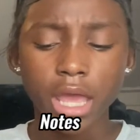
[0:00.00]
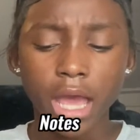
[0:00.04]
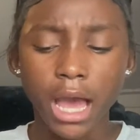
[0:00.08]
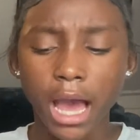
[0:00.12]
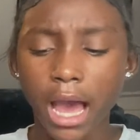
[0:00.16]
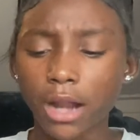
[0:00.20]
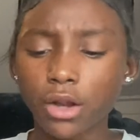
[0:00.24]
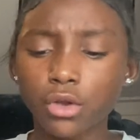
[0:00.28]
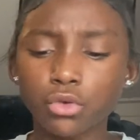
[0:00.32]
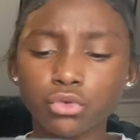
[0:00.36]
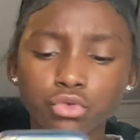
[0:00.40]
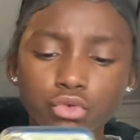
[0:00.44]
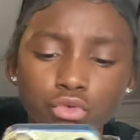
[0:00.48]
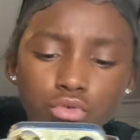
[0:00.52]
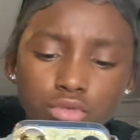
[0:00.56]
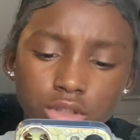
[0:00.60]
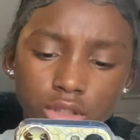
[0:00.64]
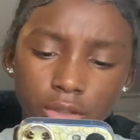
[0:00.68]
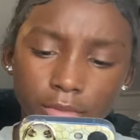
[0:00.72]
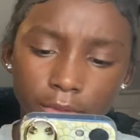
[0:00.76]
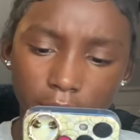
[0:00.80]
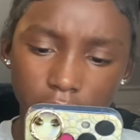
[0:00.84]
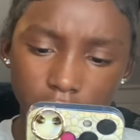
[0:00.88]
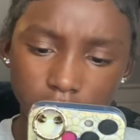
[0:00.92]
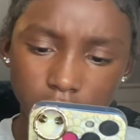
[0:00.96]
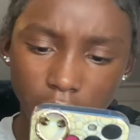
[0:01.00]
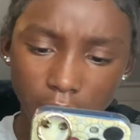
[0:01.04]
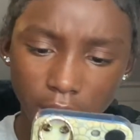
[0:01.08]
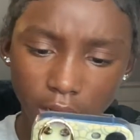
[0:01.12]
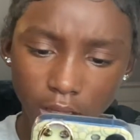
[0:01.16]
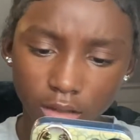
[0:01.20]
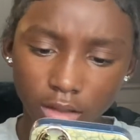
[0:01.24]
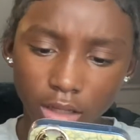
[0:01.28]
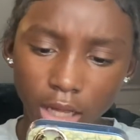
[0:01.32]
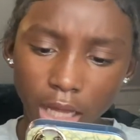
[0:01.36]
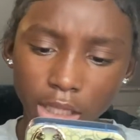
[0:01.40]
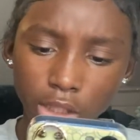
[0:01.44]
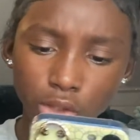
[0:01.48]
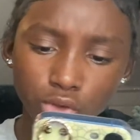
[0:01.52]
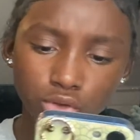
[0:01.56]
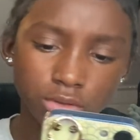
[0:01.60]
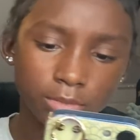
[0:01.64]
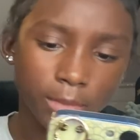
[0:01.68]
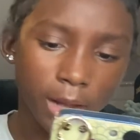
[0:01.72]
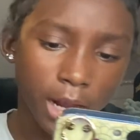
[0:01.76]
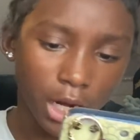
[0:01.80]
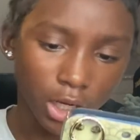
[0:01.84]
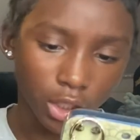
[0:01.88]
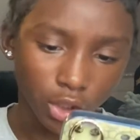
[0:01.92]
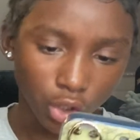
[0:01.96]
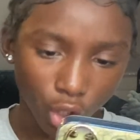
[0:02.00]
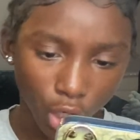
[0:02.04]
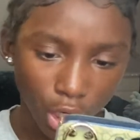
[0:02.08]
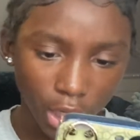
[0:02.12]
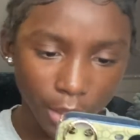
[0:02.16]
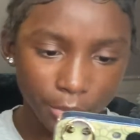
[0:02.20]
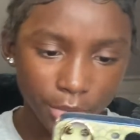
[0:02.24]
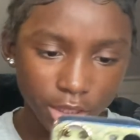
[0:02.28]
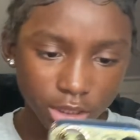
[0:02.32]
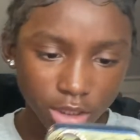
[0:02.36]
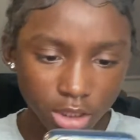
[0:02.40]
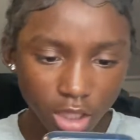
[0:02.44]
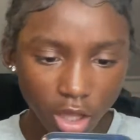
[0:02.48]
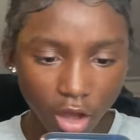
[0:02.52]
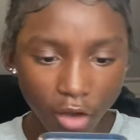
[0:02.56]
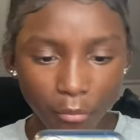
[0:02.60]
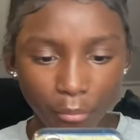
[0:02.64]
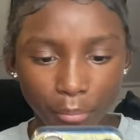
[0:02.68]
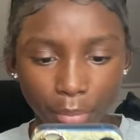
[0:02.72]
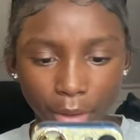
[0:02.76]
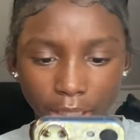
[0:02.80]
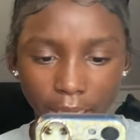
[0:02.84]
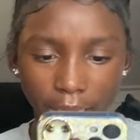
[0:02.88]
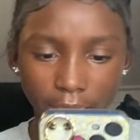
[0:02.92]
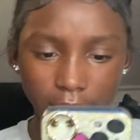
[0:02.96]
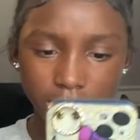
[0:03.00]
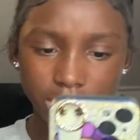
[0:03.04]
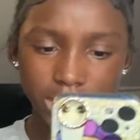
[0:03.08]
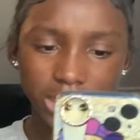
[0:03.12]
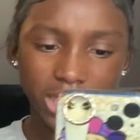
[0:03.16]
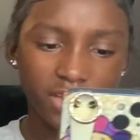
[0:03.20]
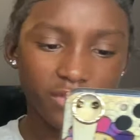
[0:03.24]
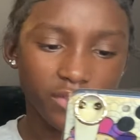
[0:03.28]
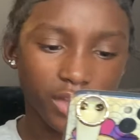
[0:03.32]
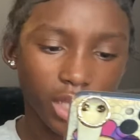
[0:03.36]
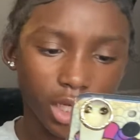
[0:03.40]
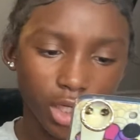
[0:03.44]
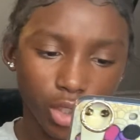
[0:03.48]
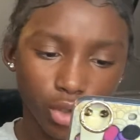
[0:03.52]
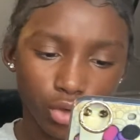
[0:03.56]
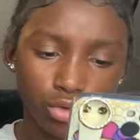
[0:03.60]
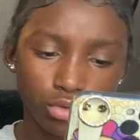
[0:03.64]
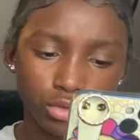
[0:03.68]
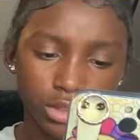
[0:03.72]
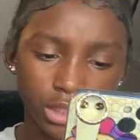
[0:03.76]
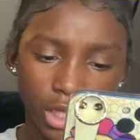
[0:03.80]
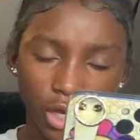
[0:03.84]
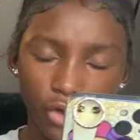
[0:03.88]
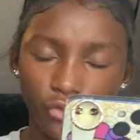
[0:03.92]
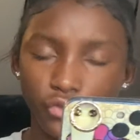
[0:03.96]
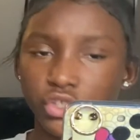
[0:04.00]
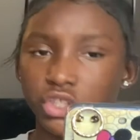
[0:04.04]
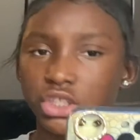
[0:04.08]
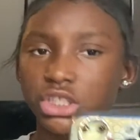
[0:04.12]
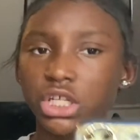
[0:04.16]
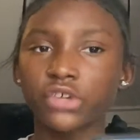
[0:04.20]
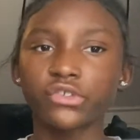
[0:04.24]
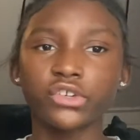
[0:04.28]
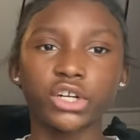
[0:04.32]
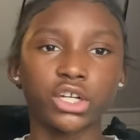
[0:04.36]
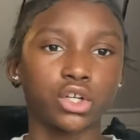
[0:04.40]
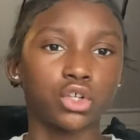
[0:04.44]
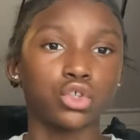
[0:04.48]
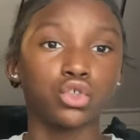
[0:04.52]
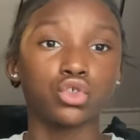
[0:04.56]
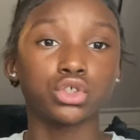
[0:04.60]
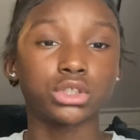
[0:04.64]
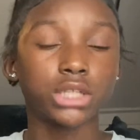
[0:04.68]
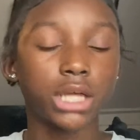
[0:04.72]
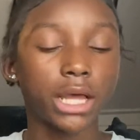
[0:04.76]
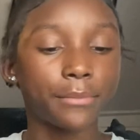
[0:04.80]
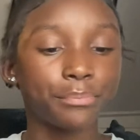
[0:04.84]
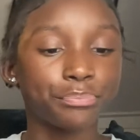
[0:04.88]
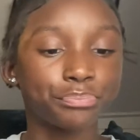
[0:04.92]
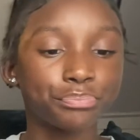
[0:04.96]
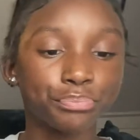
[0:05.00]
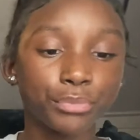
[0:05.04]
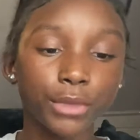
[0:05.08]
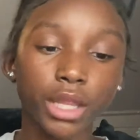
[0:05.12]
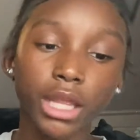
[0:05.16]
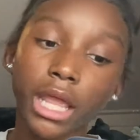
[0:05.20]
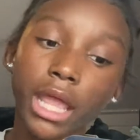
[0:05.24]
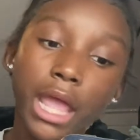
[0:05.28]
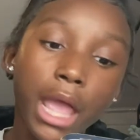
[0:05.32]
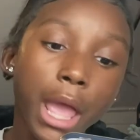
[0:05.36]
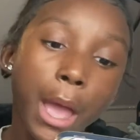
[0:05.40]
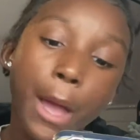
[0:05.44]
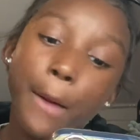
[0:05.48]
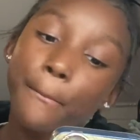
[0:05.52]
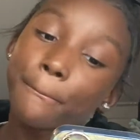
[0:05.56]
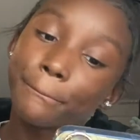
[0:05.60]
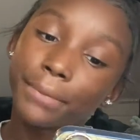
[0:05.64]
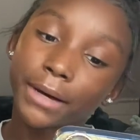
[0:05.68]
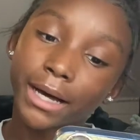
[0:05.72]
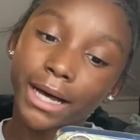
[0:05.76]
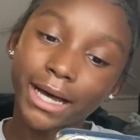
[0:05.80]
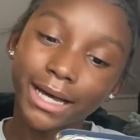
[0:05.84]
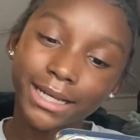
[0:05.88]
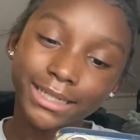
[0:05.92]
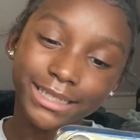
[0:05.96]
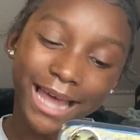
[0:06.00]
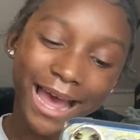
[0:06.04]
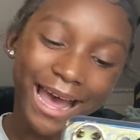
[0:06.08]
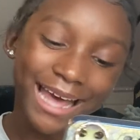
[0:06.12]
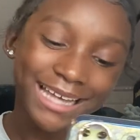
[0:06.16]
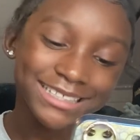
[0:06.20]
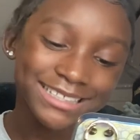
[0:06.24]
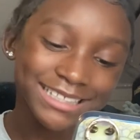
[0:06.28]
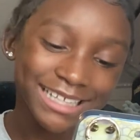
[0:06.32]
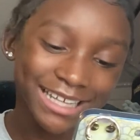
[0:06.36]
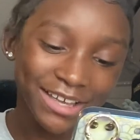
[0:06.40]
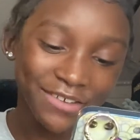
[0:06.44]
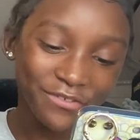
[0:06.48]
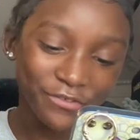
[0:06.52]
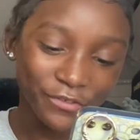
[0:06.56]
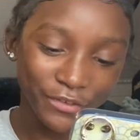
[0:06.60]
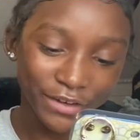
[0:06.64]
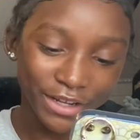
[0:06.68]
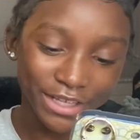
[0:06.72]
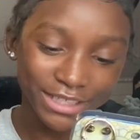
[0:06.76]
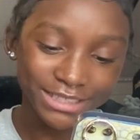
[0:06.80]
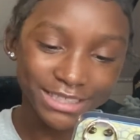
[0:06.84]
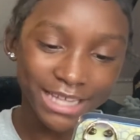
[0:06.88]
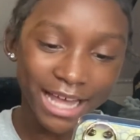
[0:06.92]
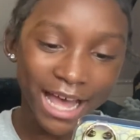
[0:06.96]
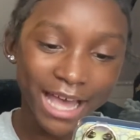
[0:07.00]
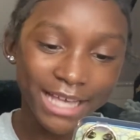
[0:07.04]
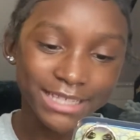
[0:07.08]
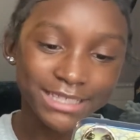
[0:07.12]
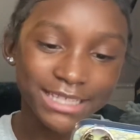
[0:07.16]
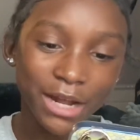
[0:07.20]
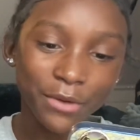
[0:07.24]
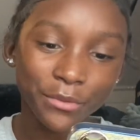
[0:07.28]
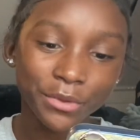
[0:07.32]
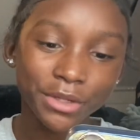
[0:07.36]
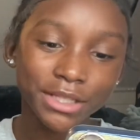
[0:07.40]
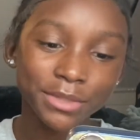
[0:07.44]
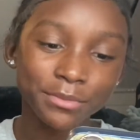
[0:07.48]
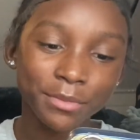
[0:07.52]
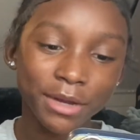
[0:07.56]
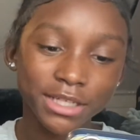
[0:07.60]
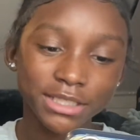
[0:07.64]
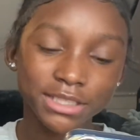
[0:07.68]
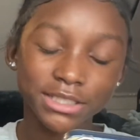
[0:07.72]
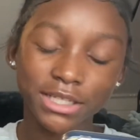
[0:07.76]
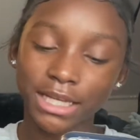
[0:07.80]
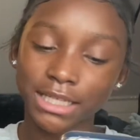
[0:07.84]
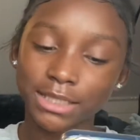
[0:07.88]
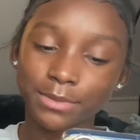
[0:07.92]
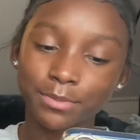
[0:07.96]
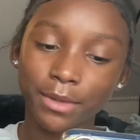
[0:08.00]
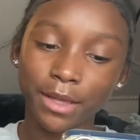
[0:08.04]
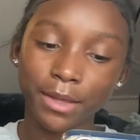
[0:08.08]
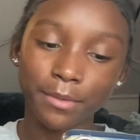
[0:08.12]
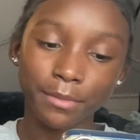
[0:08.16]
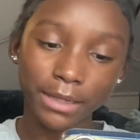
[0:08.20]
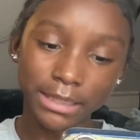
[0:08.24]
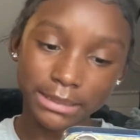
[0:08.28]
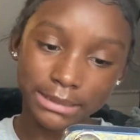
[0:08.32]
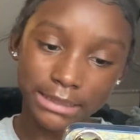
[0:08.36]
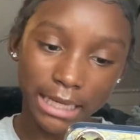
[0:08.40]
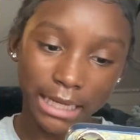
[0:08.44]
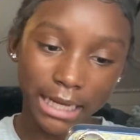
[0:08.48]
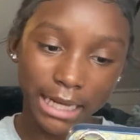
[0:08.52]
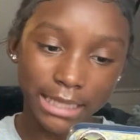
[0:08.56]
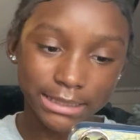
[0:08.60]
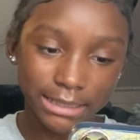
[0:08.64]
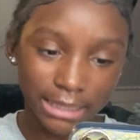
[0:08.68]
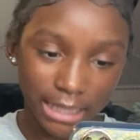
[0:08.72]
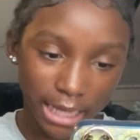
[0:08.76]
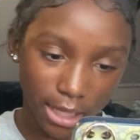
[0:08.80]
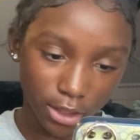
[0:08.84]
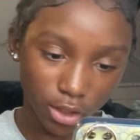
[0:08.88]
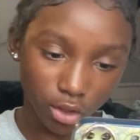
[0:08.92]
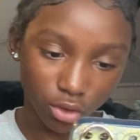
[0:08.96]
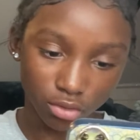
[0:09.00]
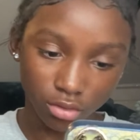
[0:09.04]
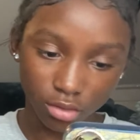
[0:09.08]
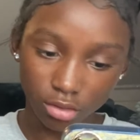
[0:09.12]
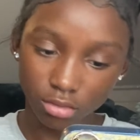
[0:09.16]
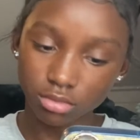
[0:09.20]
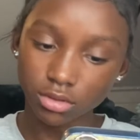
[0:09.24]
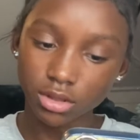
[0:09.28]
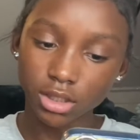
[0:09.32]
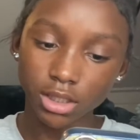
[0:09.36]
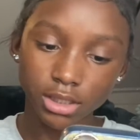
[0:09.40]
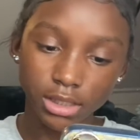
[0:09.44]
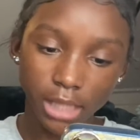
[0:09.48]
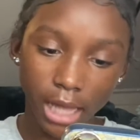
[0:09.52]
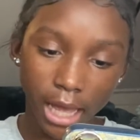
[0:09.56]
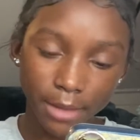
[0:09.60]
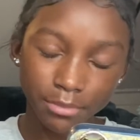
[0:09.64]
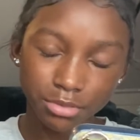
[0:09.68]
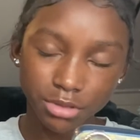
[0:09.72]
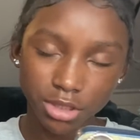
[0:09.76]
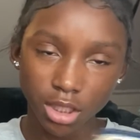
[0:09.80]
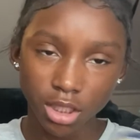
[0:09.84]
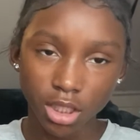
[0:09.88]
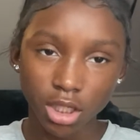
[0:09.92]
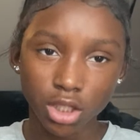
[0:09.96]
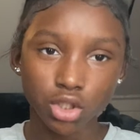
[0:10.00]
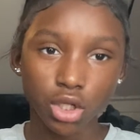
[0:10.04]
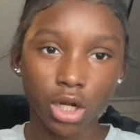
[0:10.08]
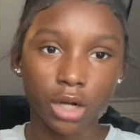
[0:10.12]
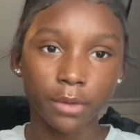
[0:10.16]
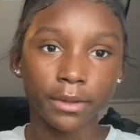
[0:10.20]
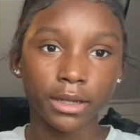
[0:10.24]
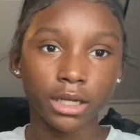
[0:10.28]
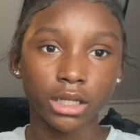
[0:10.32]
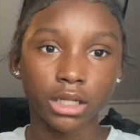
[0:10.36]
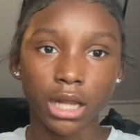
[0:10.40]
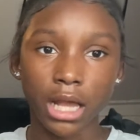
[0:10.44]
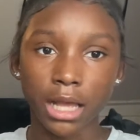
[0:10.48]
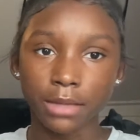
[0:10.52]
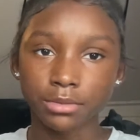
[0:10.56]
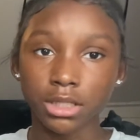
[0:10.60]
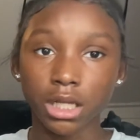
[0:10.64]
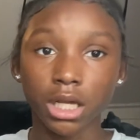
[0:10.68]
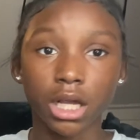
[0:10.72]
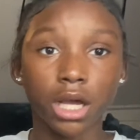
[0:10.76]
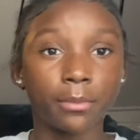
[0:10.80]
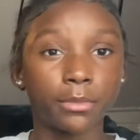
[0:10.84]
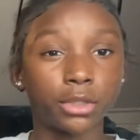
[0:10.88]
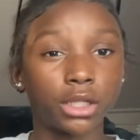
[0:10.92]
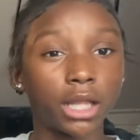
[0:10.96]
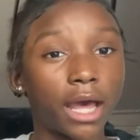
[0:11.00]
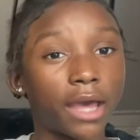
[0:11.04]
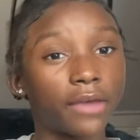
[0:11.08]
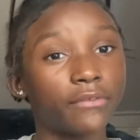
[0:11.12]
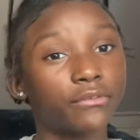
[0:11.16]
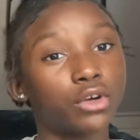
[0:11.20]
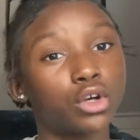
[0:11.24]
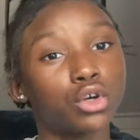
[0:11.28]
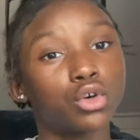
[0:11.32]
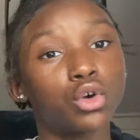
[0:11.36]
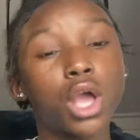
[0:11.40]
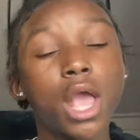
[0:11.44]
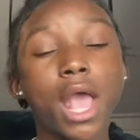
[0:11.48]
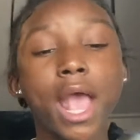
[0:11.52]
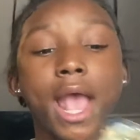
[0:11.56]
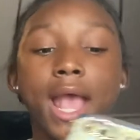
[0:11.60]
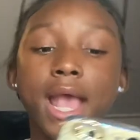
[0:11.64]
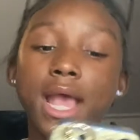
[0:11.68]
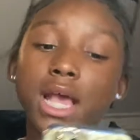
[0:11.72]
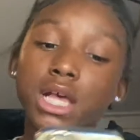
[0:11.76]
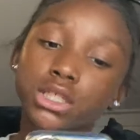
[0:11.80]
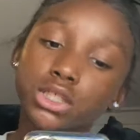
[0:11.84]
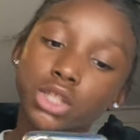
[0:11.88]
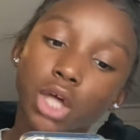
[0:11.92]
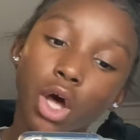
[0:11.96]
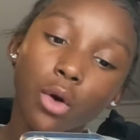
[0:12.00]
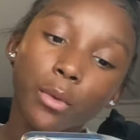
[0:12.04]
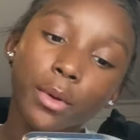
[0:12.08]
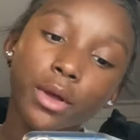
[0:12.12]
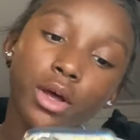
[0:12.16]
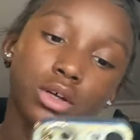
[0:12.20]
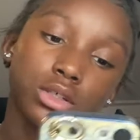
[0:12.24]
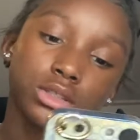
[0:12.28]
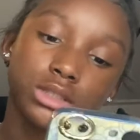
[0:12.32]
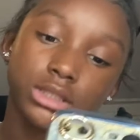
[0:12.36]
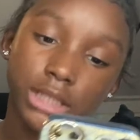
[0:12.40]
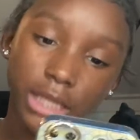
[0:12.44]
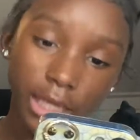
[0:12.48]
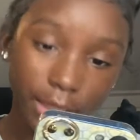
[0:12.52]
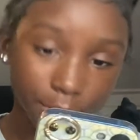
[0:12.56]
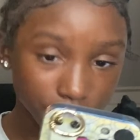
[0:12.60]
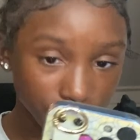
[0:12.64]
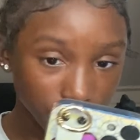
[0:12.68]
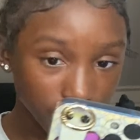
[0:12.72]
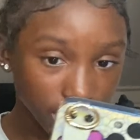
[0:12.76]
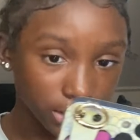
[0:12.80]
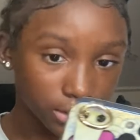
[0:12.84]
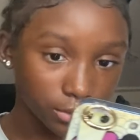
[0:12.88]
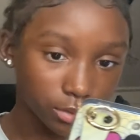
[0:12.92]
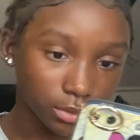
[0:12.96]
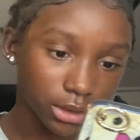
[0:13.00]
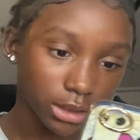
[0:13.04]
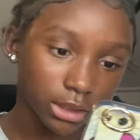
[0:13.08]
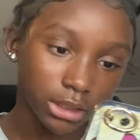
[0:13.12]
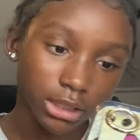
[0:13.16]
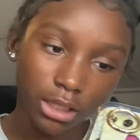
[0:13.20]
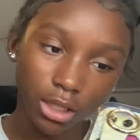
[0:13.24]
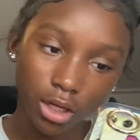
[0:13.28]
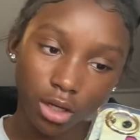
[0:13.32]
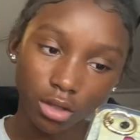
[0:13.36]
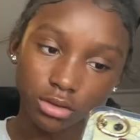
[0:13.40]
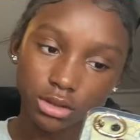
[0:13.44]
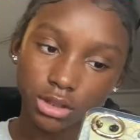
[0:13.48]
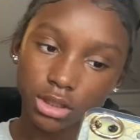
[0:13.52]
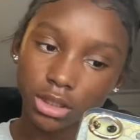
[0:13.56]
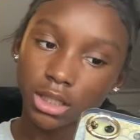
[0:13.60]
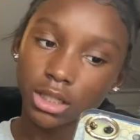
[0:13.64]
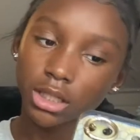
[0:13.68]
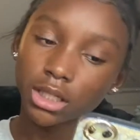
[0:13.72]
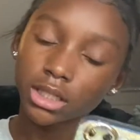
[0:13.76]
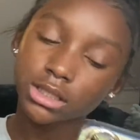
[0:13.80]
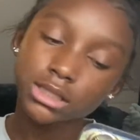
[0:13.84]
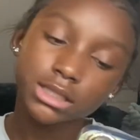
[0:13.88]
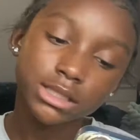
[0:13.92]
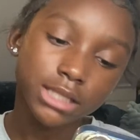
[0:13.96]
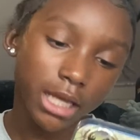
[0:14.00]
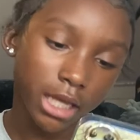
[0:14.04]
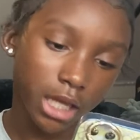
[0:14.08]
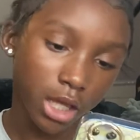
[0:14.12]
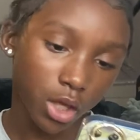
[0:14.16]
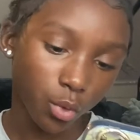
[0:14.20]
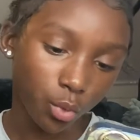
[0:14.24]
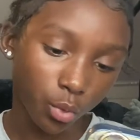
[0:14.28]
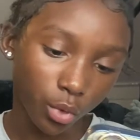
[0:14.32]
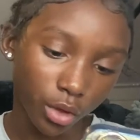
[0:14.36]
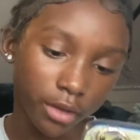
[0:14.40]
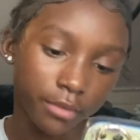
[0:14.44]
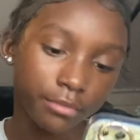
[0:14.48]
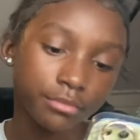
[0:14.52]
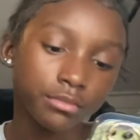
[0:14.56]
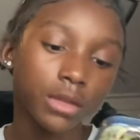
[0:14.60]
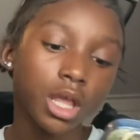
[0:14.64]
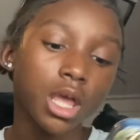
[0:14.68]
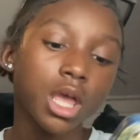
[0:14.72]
I don't use the rest. Like, I lose my alarm and stuff, but like TV, news, health and stuff, I don't use that. But that's it for this slide. It's not really much to explain because, like I said, I don't use these apps, and these are regular apps that come in the iPhone. So we're gonna skip this one and go to the second one.